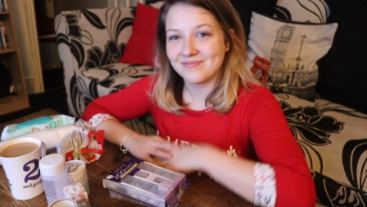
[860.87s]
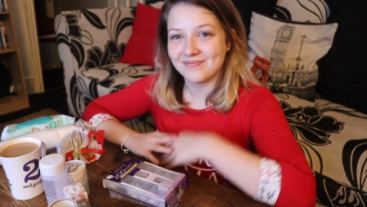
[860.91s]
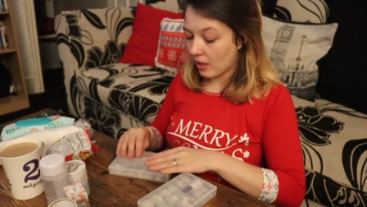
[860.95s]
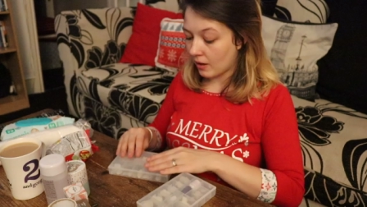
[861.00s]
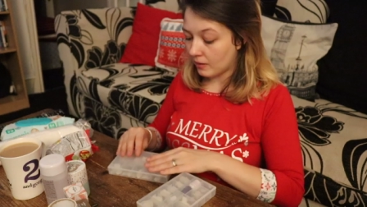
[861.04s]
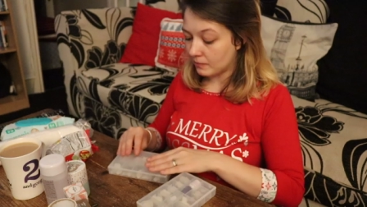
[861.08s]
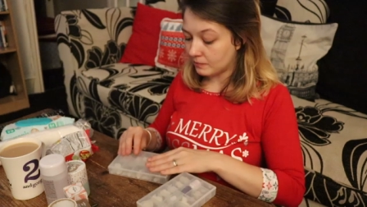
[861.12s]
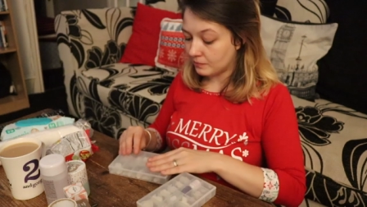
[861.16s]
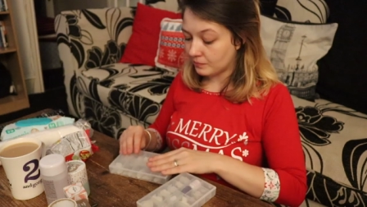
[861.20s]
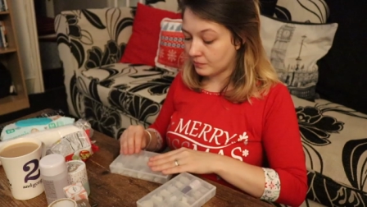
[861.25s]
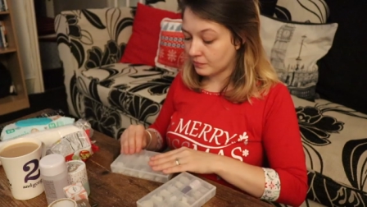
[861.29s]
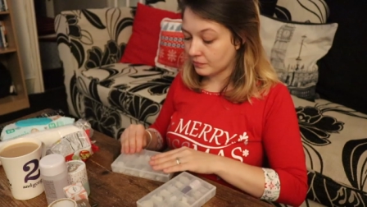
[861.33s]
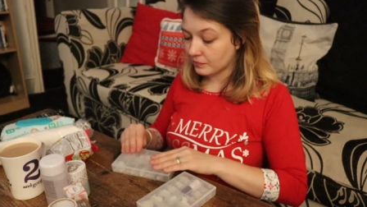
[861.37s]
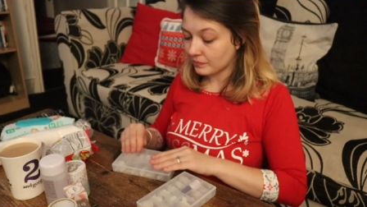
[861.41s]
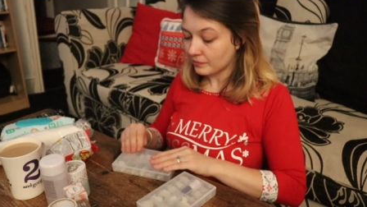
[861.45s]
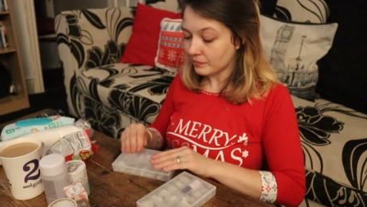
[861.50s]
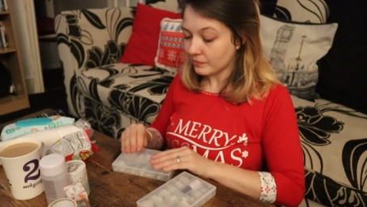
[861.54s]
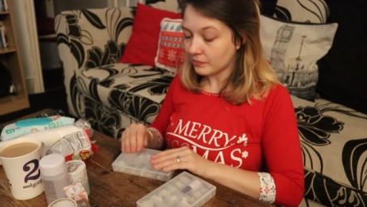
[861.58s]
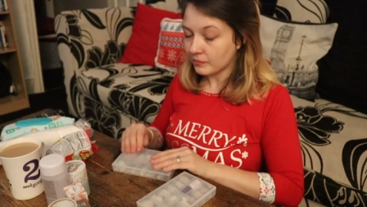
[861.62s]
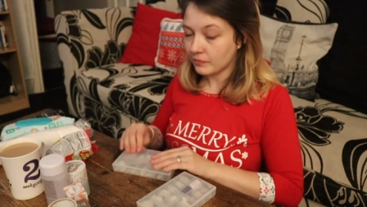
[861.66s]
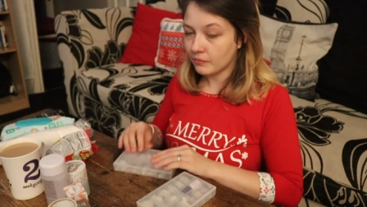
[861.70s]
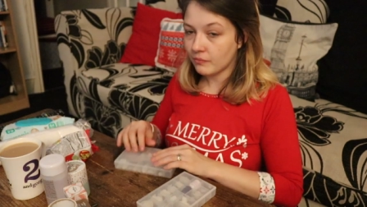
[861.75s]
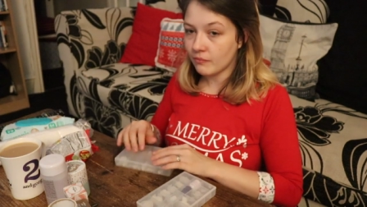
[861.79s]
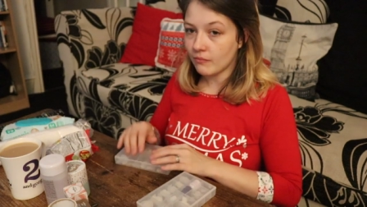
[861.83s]

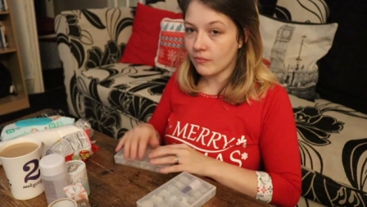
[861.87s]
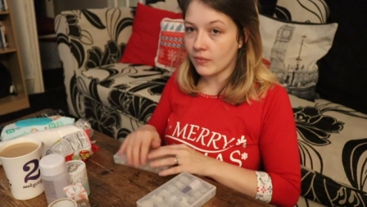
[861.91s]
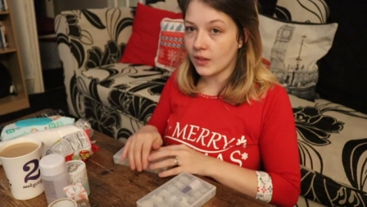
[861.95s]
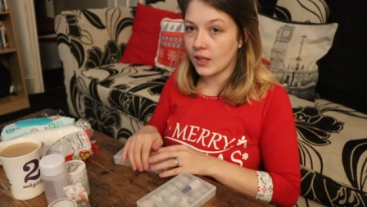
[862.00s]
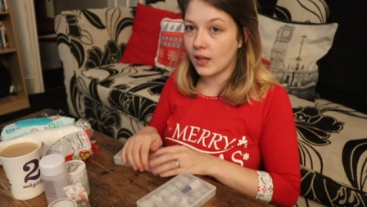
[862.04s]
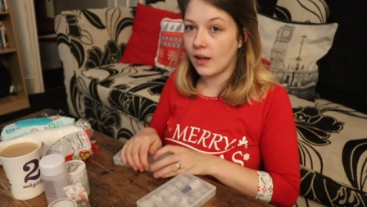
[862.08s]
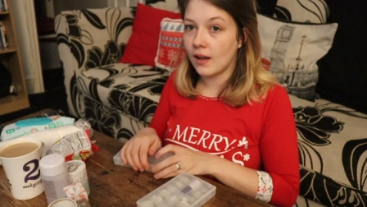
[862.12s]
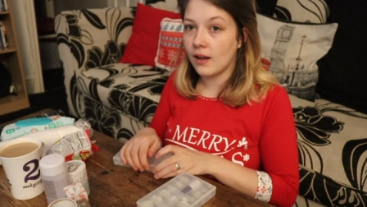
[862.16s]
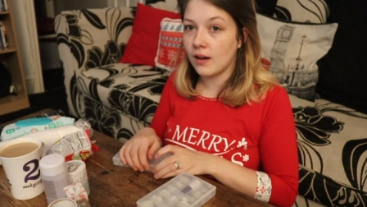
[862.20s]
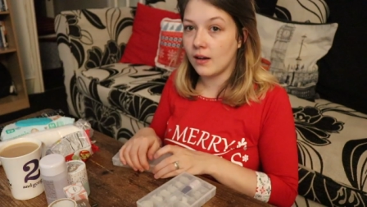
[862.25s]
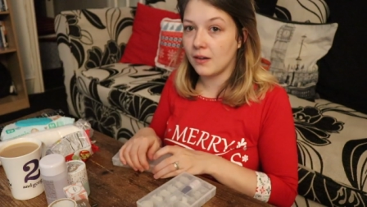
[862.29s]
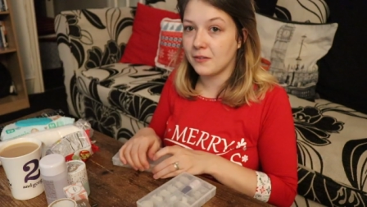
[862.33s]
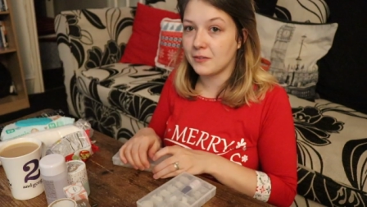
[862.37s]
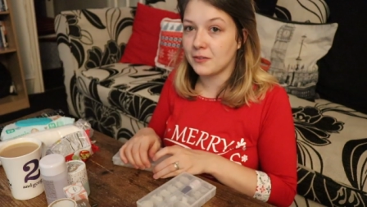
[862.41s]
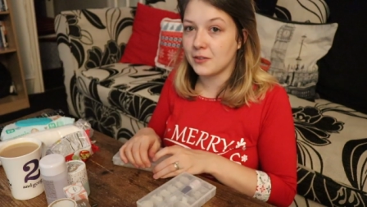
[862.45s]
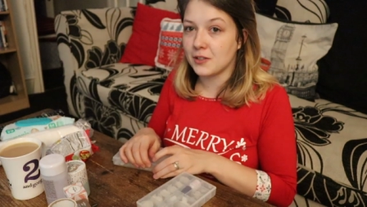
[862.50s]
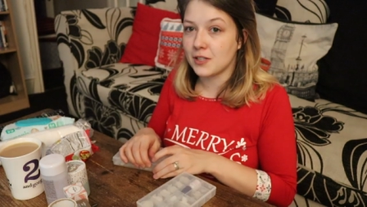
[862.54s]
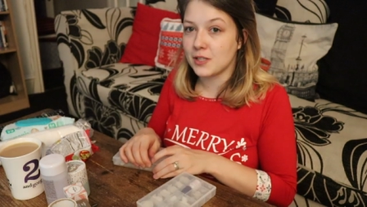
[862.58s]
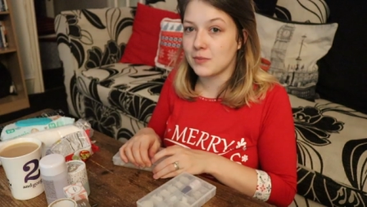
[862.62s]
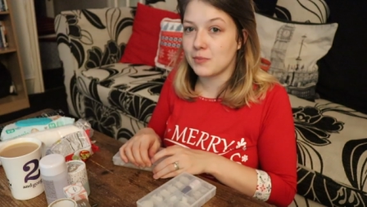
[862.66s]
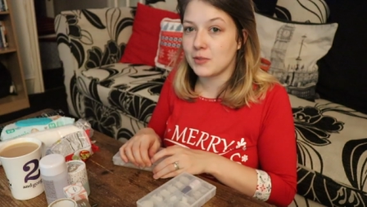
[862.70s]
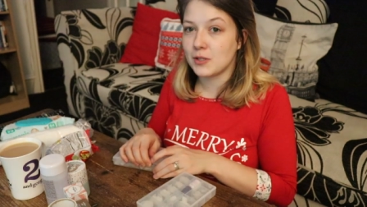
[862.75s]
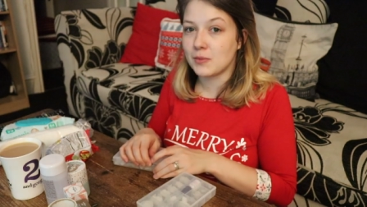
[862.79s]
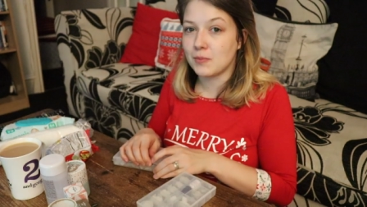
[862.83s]
I love
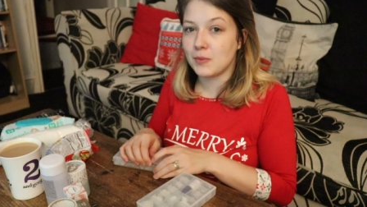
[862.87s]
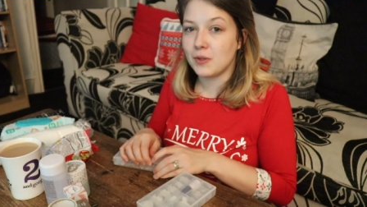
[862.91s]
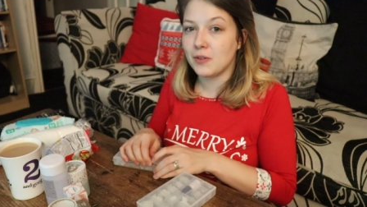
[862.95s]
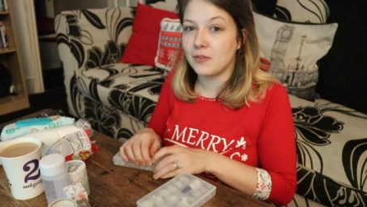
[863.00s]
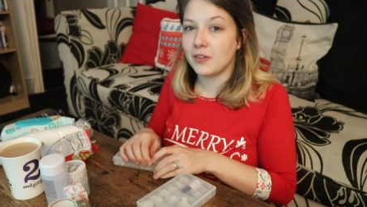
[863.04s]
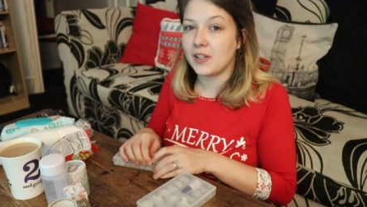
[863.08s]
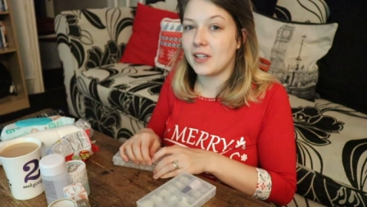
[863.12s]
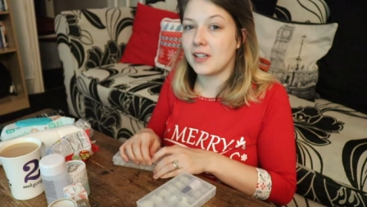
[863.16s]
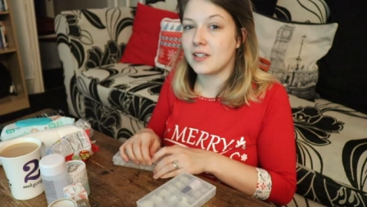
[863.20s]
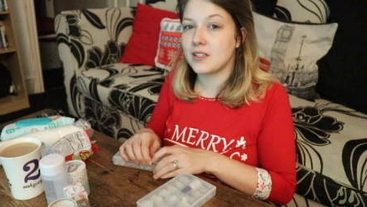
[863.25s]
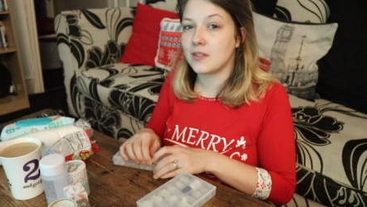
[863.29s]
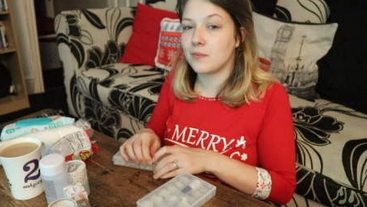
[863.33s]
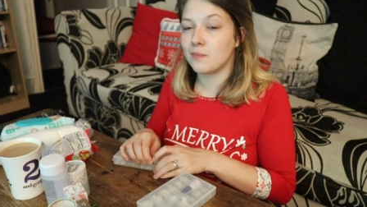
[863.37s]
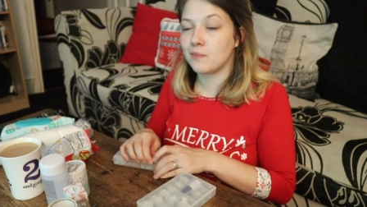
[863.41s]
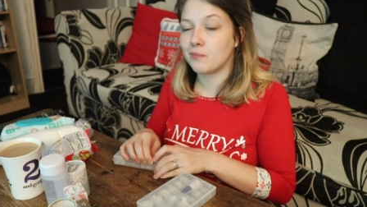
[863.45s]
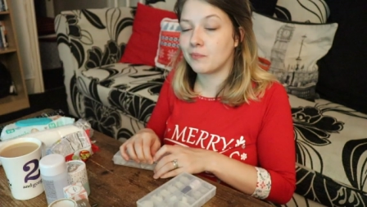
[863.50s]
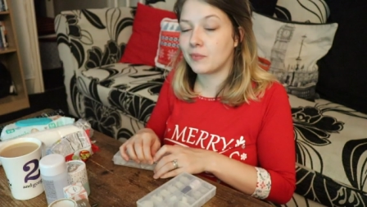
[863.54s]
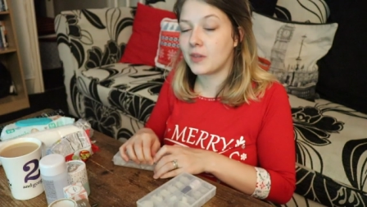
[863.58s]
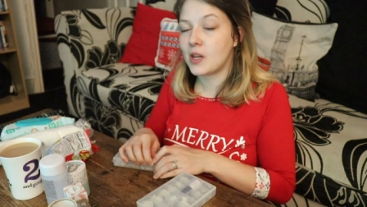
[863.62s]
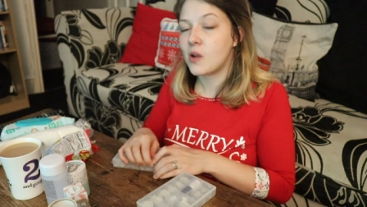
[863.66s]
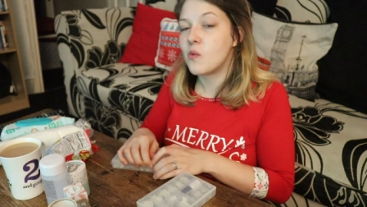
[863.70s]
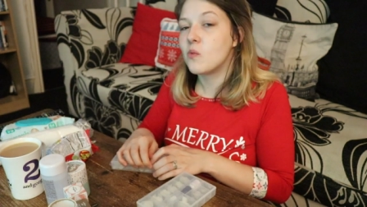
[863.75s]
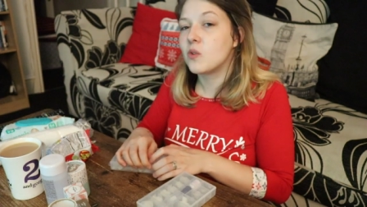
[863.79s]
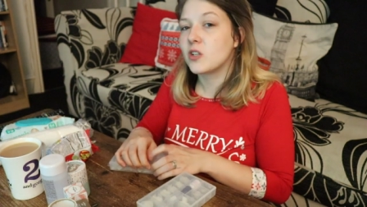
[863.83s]
Christmas movies.
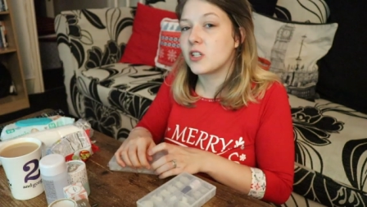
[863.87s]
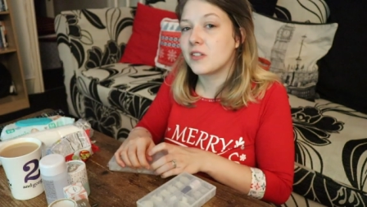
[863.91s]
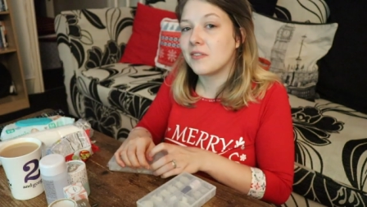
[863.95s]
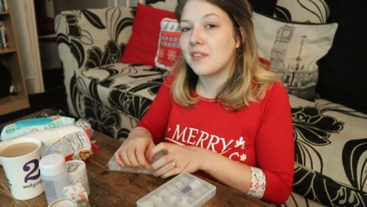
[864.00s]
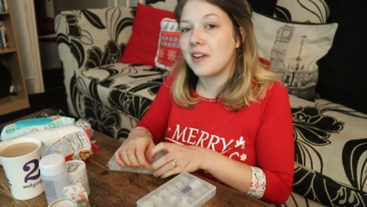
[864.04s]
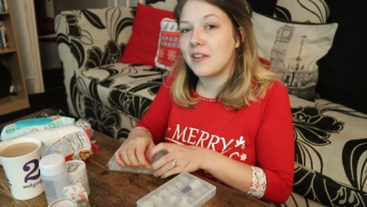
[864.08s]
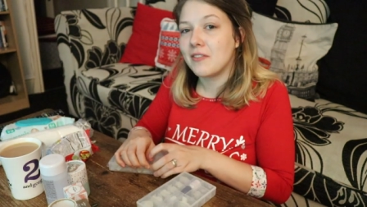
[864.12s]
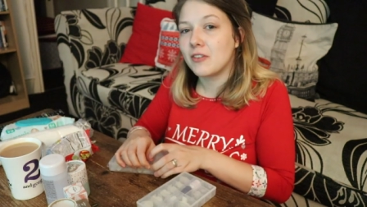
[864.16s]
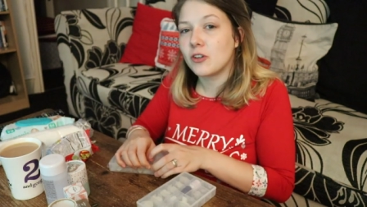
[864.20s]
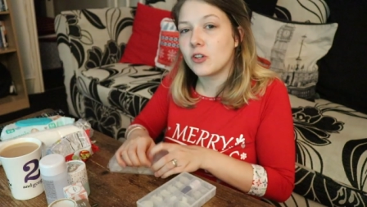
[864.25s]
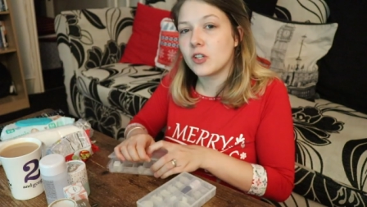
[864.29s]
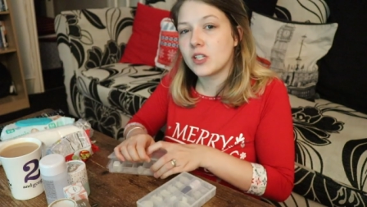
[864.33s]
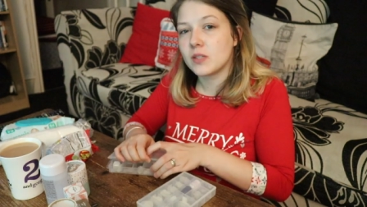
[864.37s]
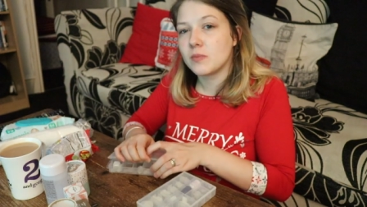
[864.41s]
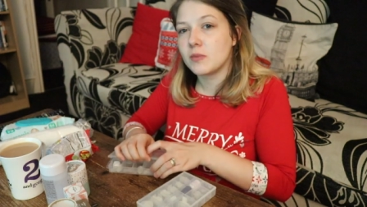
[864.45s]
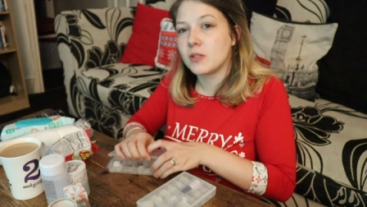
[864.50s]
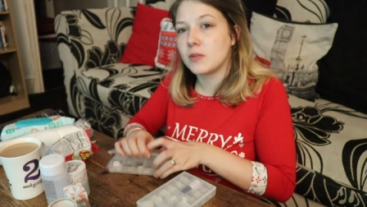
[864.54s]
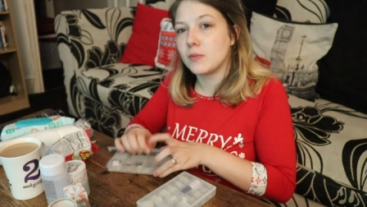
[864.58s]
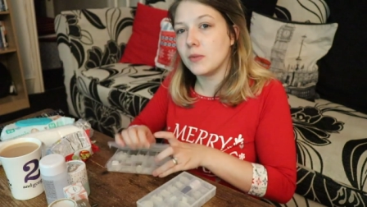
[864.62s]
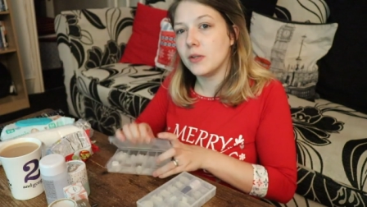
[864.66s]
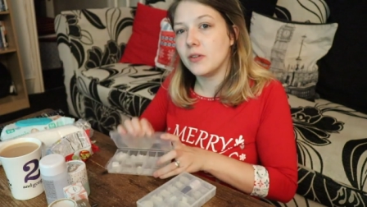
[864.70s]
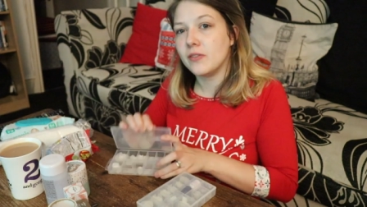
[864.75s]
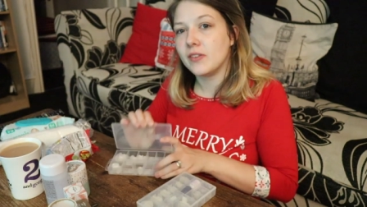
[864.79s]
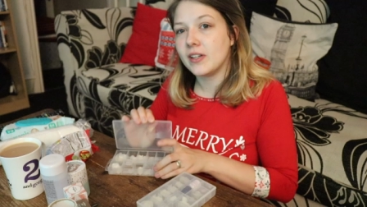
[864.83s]
What's your favourite
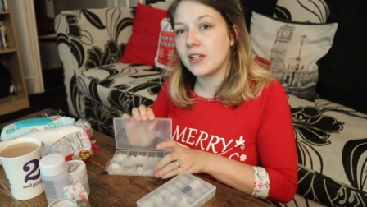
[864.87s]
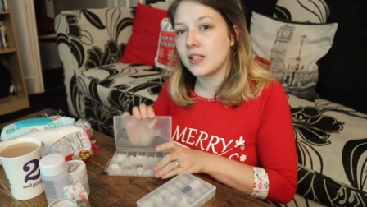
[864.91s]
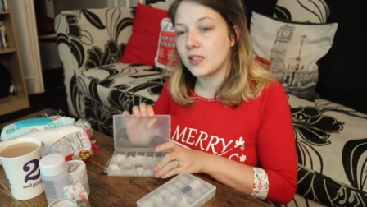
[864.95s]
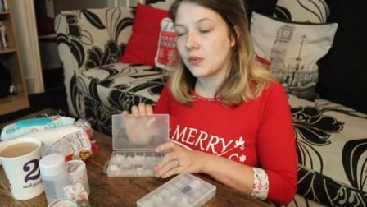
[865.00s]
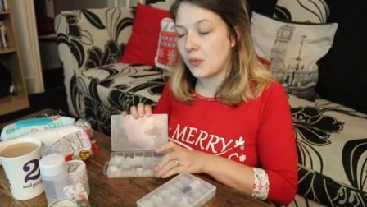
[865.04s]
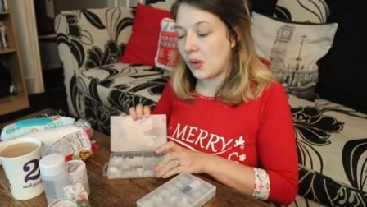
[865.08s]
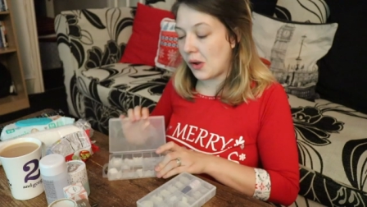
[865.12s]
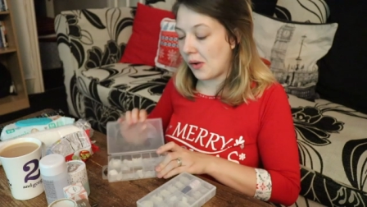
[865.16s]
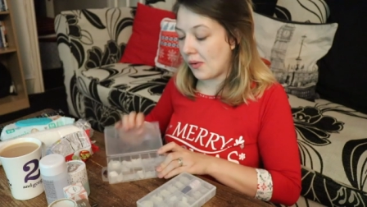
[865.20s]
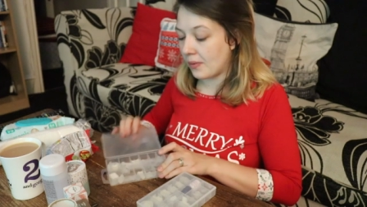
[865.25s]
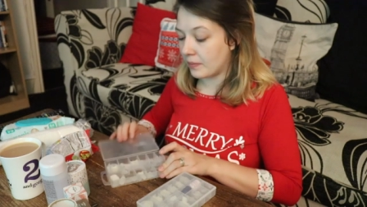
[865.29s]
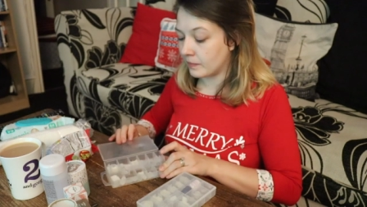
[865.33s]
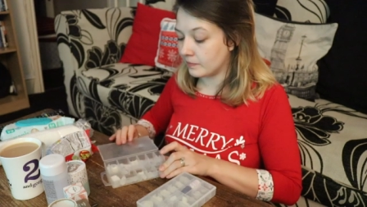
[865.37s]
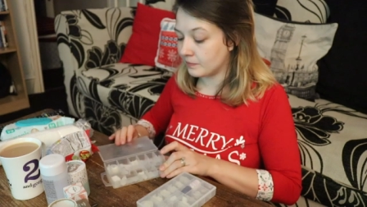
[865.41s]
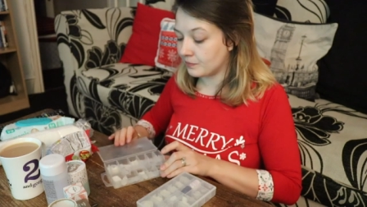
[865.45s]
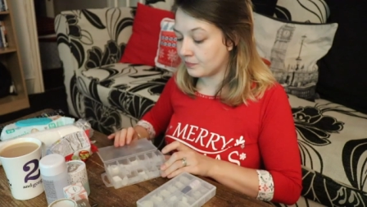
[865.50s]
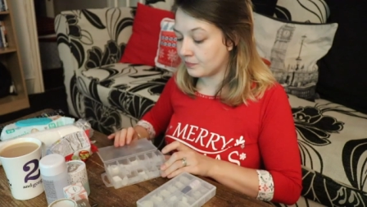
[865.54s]
Christmas movie as well?